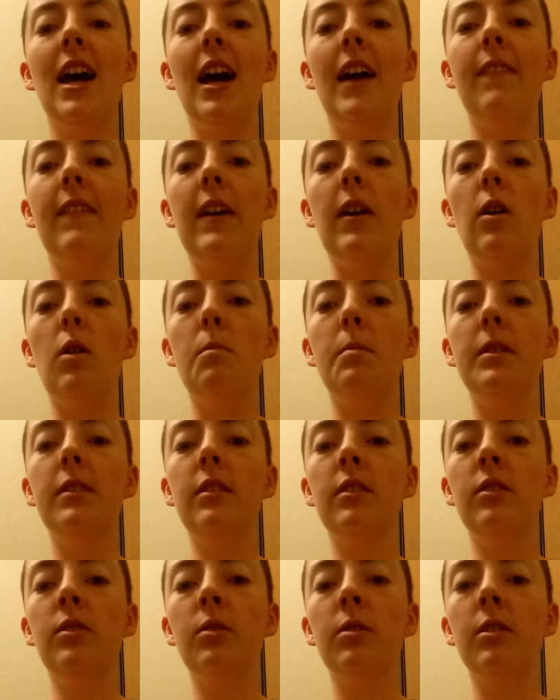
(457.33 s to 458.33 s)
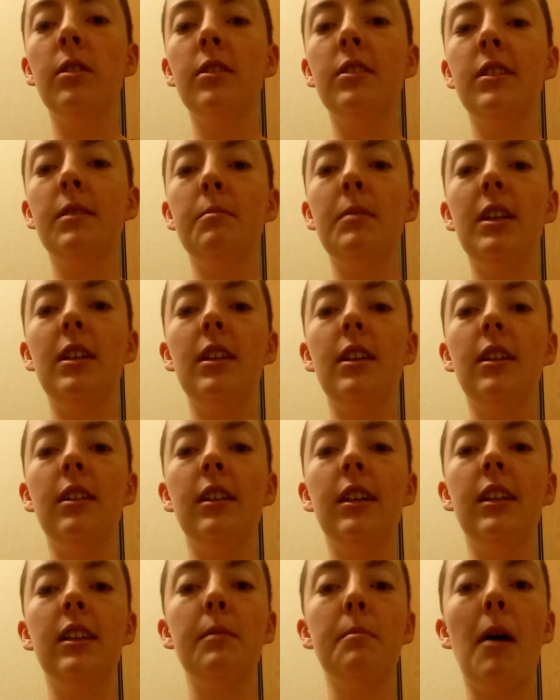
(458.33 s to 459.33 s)
And they open the door to me
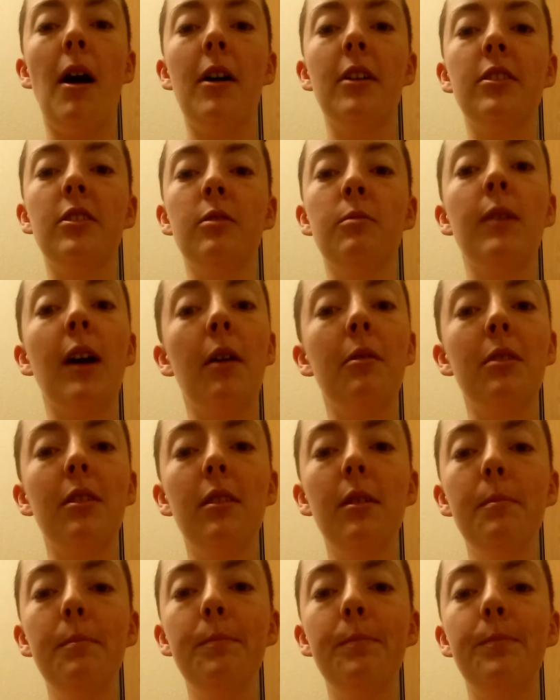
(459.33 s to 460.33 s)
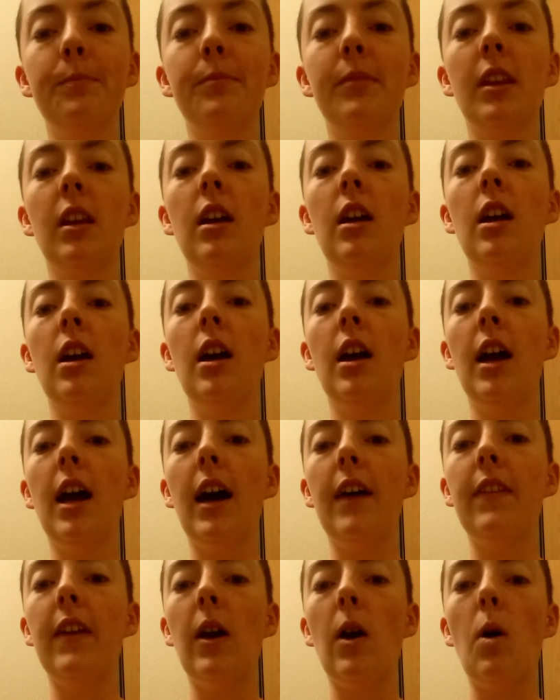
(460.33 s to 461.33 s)
healing the parts around them,
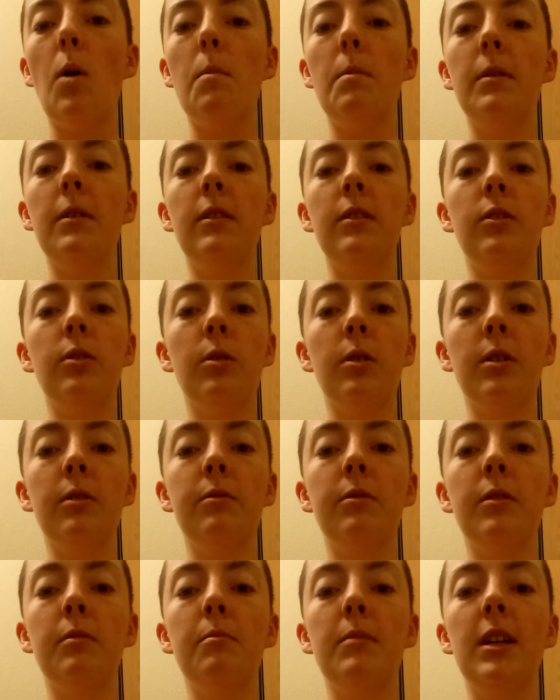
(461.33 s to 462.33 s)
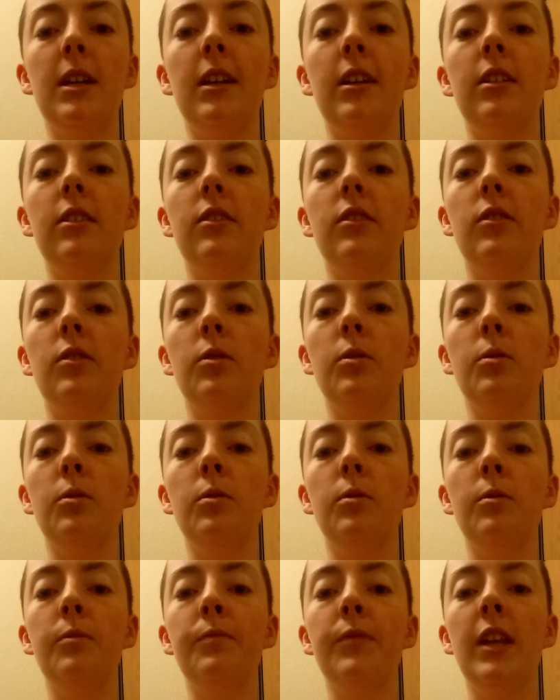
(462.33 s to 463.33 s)
and they open the door for me
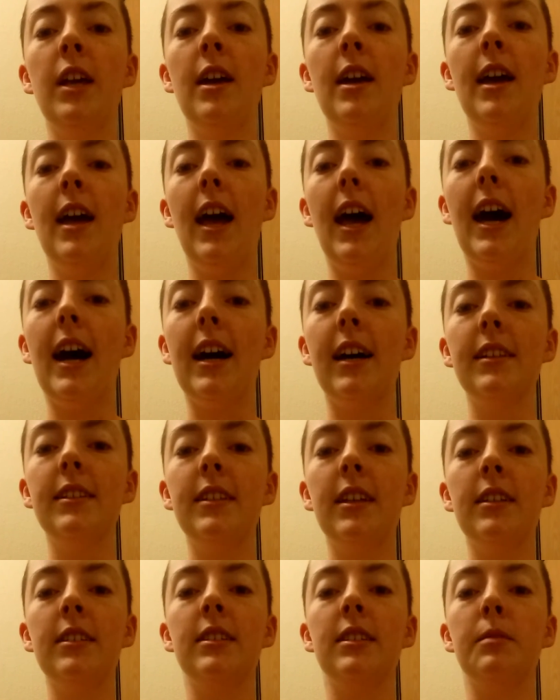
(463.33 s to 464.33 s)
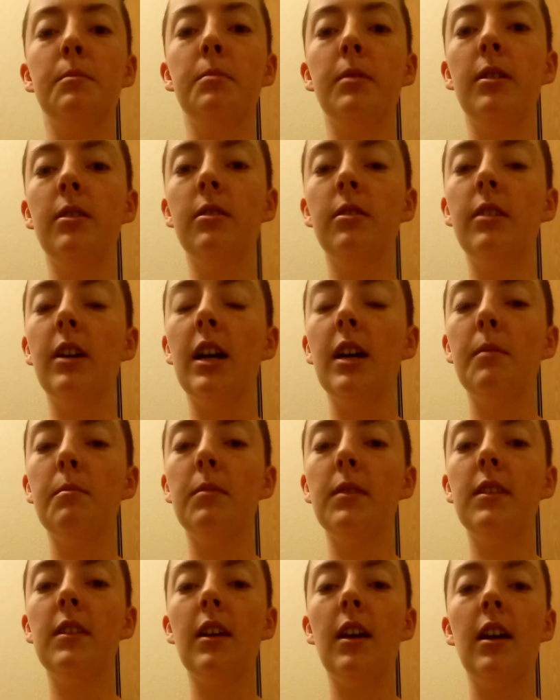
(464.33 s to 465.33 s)
to access the
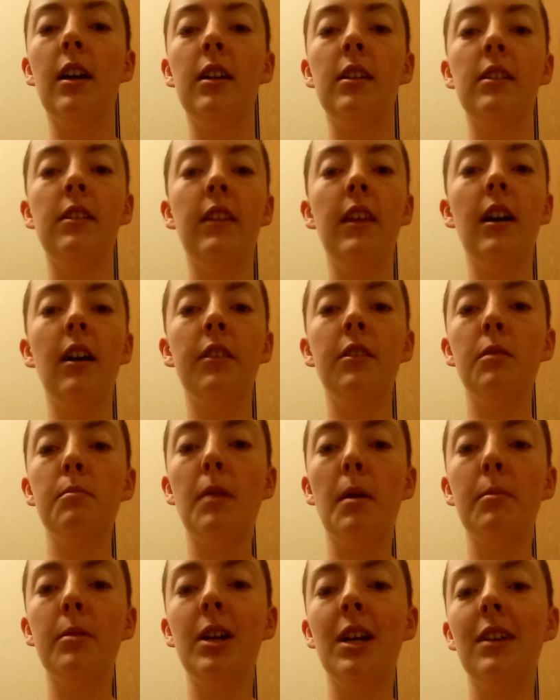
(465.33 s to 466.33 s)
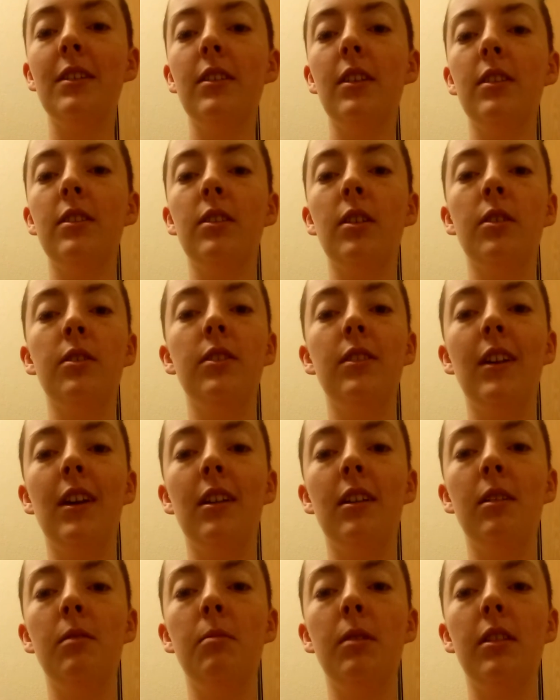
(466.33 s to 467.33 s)
programs and the other memories
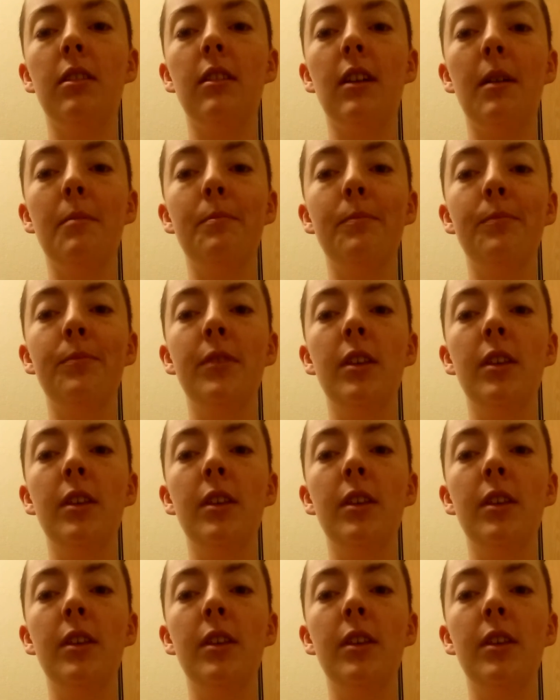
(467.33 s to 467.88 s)
associated with them.